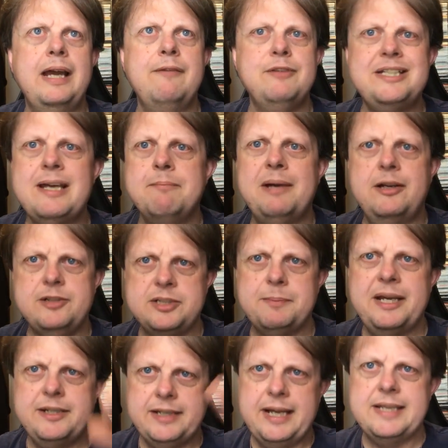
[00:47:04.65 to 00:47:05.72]
Every £10 you
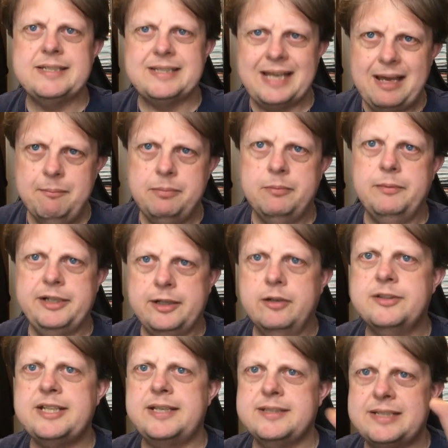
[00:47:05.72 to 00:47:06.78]
spend, you get a stamp, and when
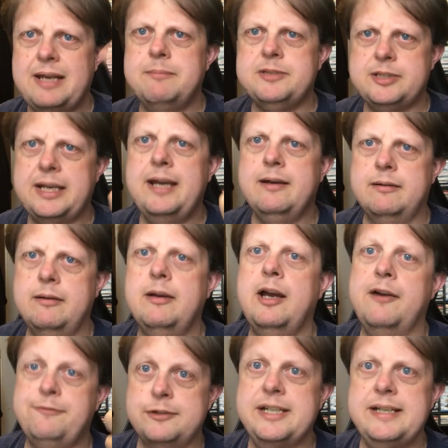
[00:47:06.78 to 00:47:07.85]
you've got 10 stamps, you get
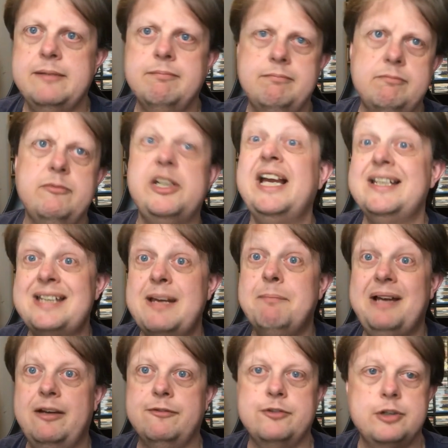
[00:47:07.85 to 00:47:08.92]

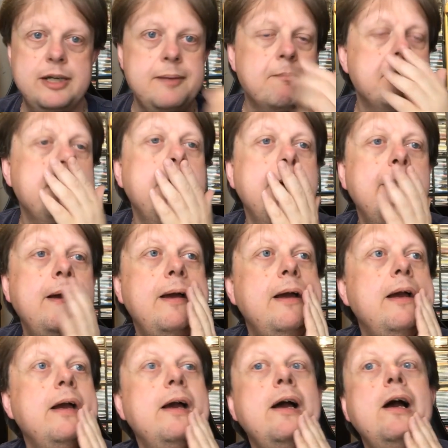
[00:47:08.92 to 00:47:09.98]
£10 free
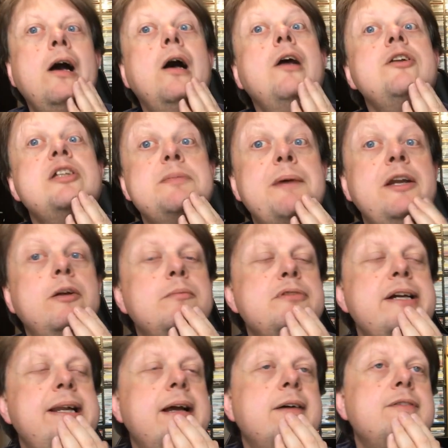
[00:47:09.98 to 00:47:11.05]
to spend on
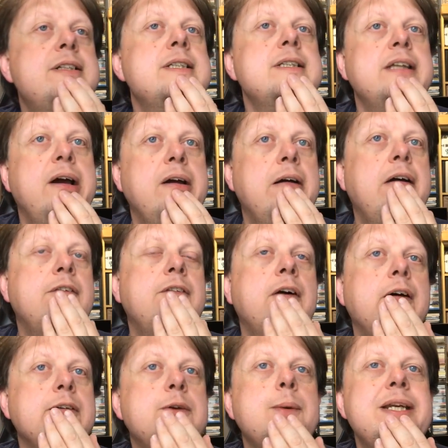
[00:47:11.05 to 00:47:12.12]
pre-loved. So I've
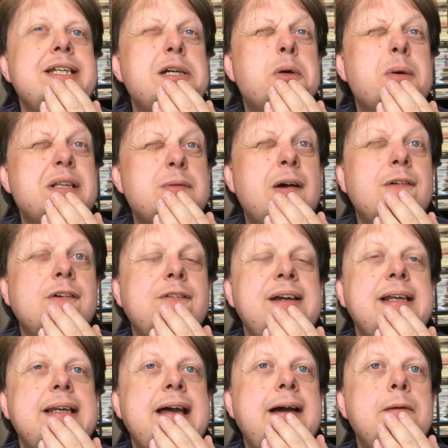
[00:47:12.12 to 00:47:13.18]
got 20 quid's worth, I
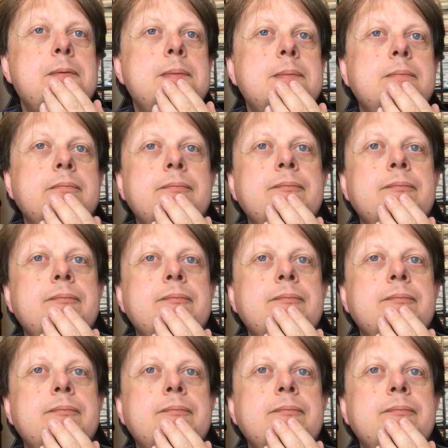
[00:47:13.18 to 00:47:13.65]
think, now.